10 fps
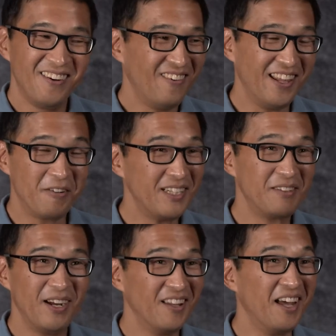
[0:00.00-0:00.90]
ran the race
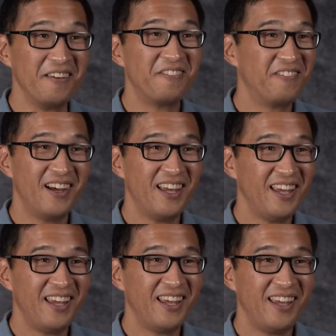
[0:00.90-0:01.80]
of my life.
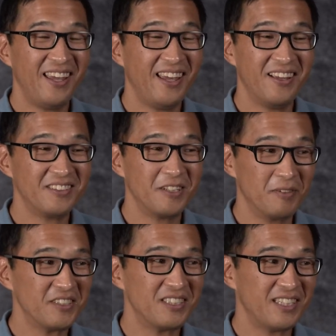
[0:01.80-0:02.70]
So
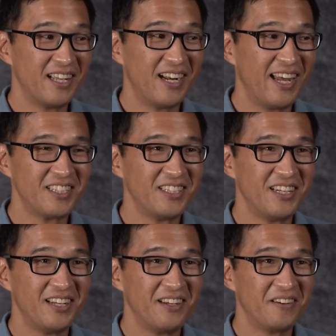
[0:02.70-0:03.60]
much that I
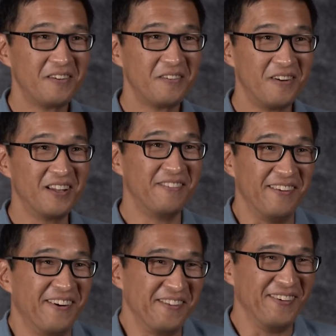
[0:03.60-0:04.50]
actually
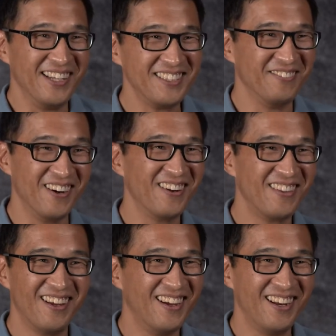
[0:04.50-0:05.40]
qualified for the Boston
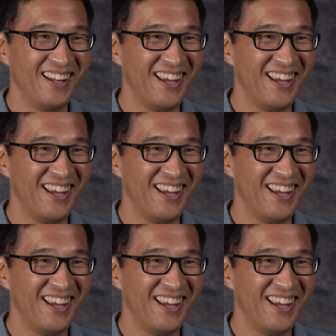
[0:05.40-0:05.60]
Marathon.